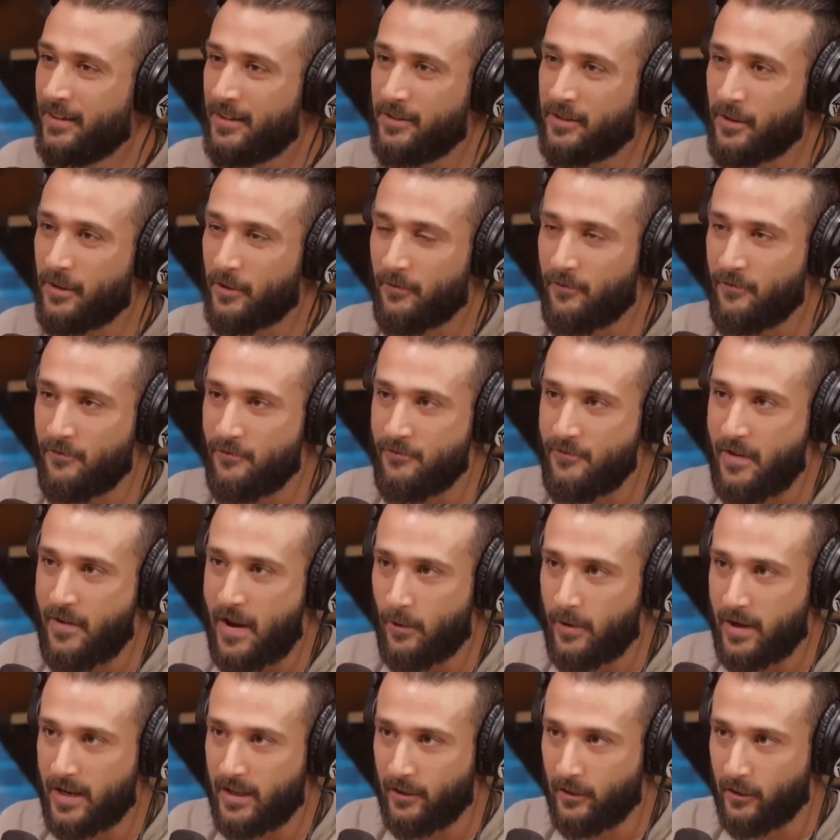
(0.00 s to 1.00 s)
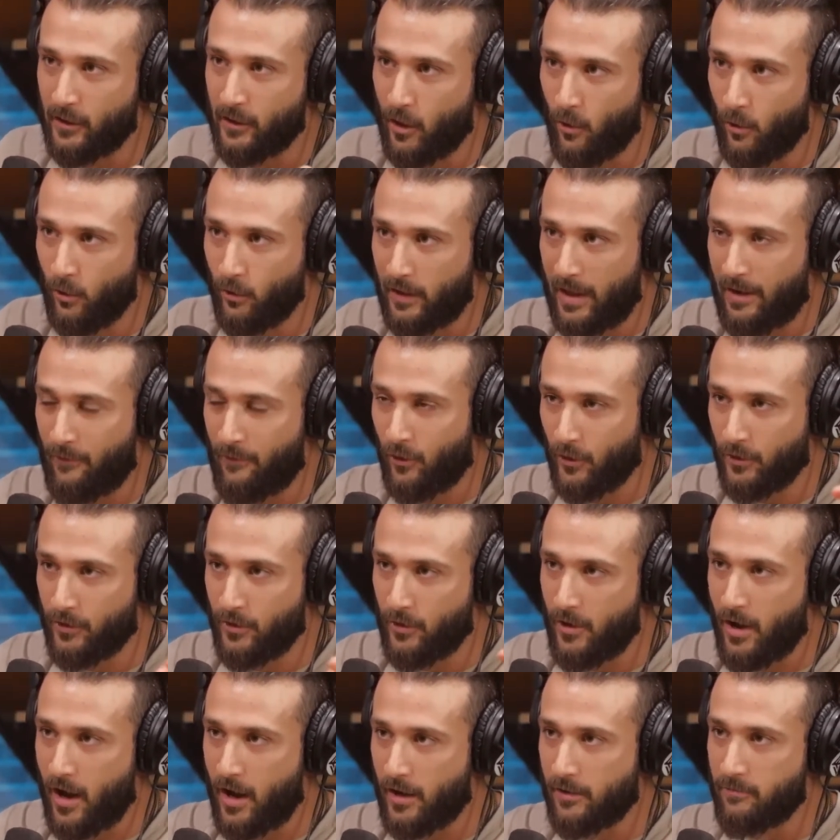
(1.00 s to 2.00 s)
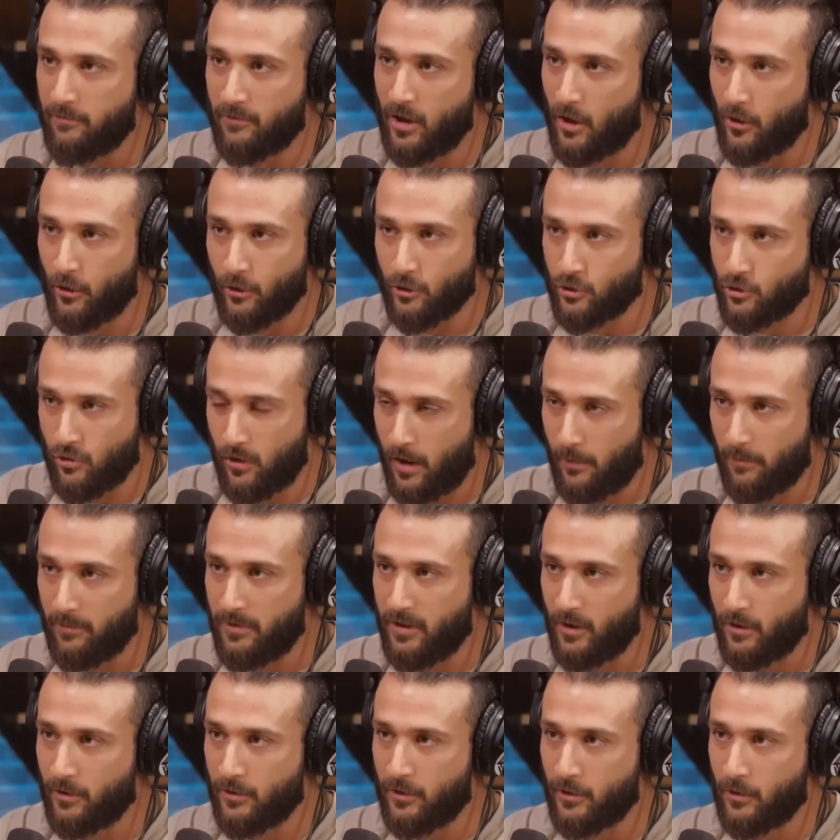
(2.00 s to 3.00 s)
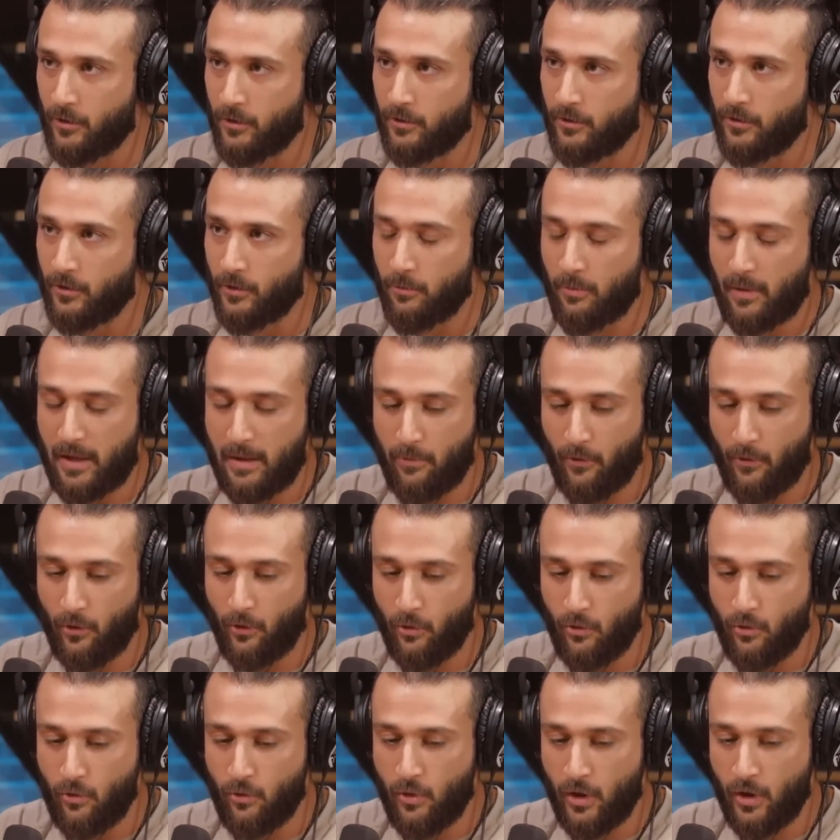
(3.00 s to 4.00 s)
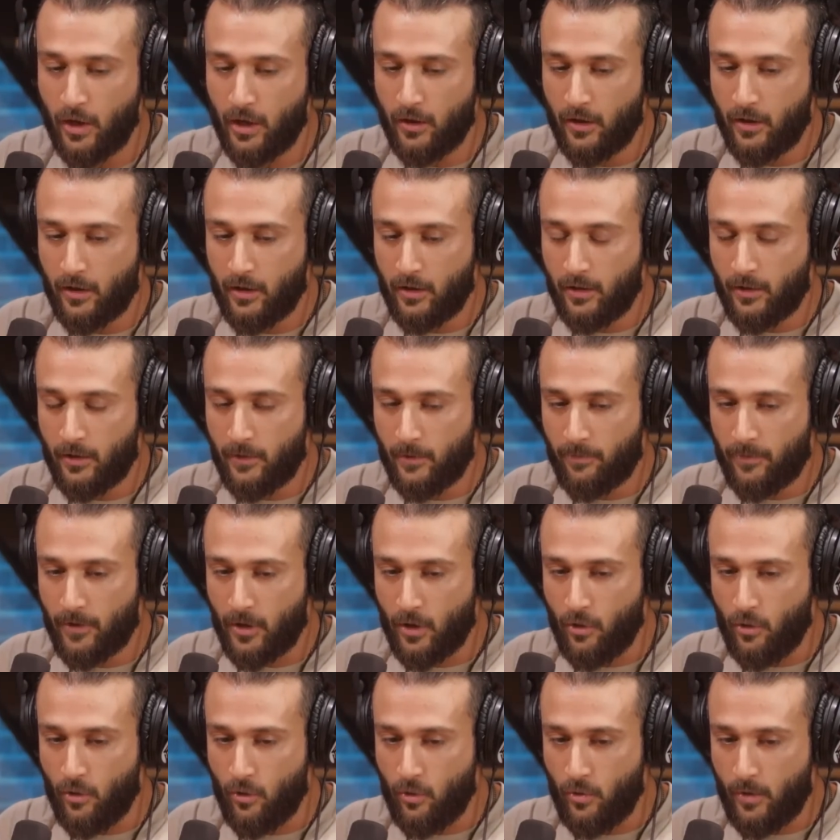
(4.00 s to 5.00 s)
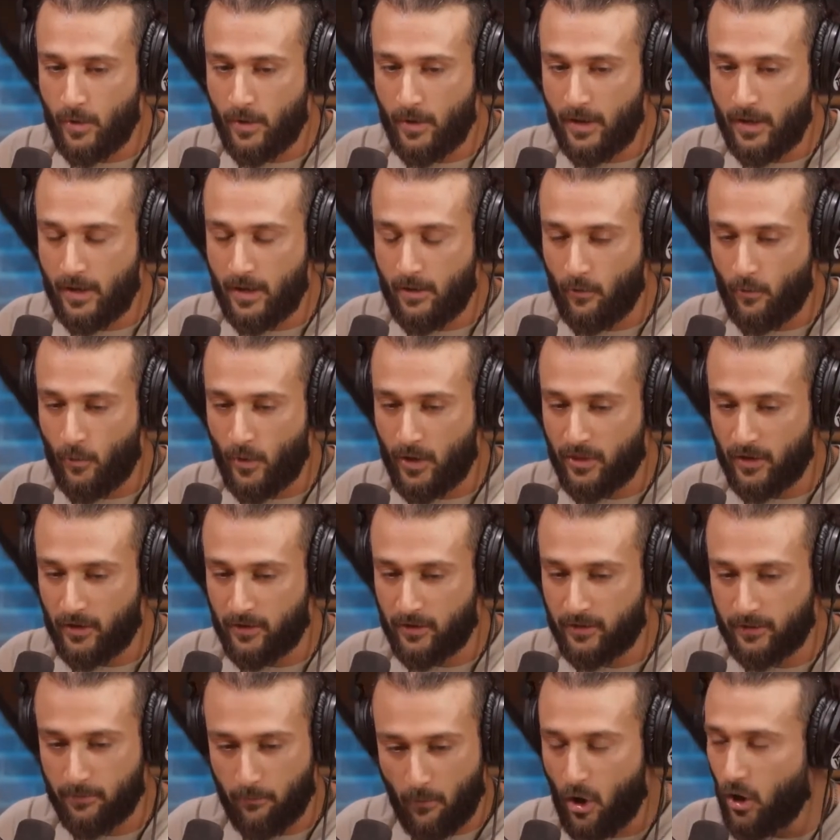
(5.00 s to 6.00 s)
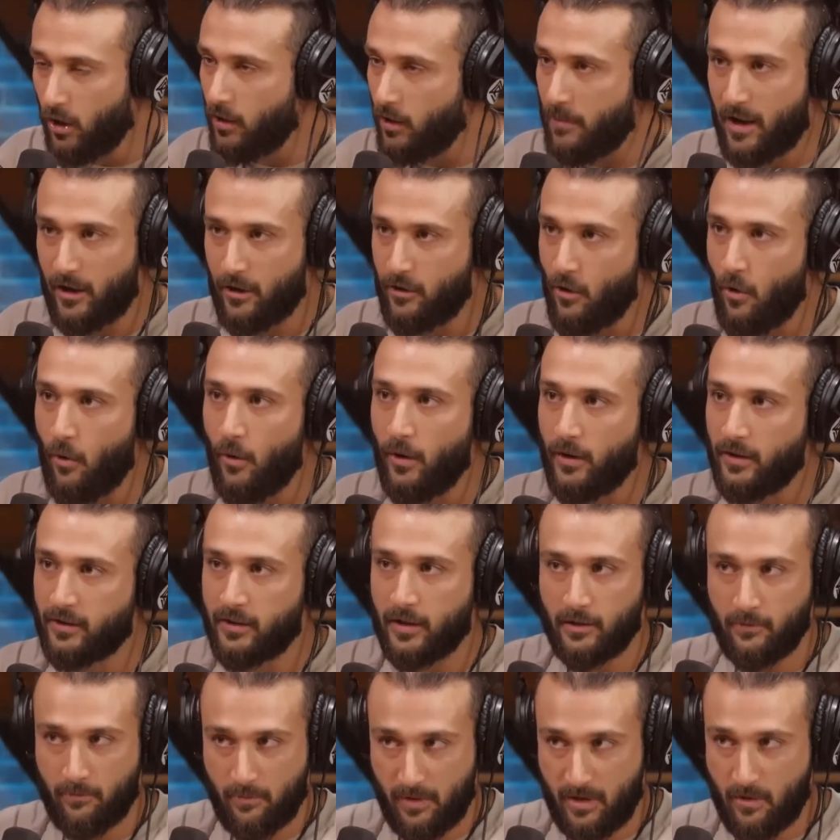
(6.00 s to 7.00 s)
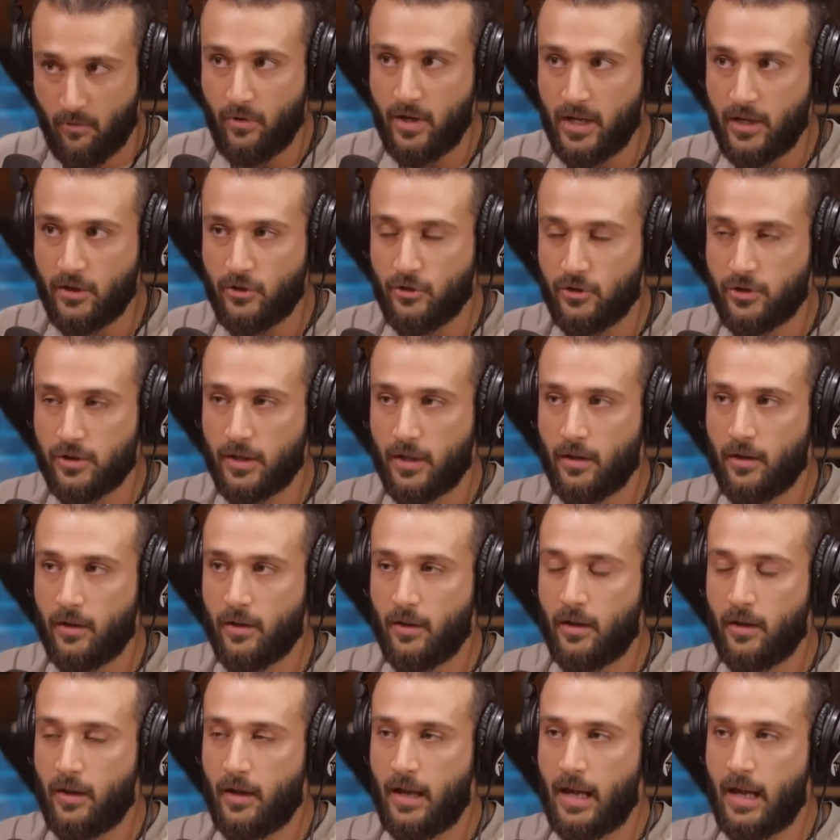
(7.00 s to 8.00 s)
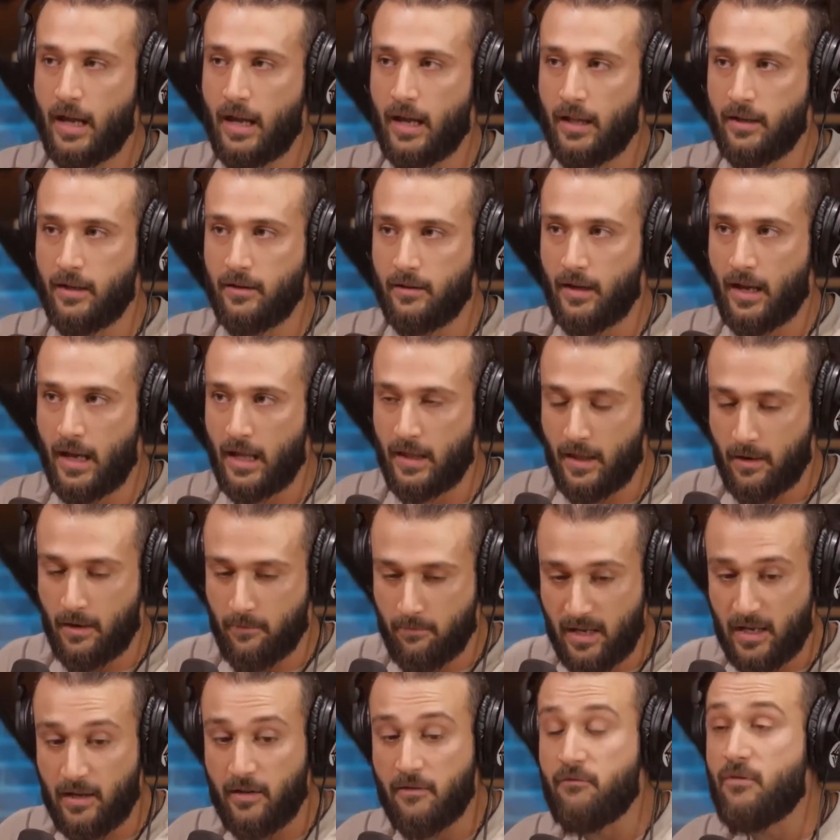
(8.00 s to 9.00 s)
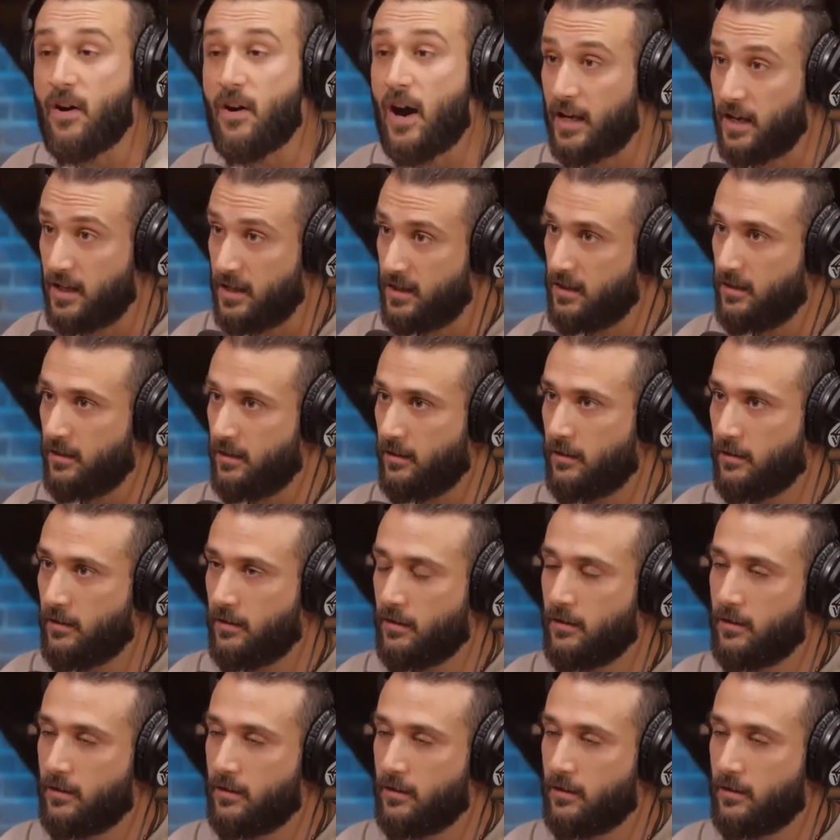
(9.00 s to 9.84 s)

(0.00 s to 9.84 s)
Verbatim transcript: These are very low level. They're not Donald Trump. They're people who with a small amount of noise can be reached and then being invited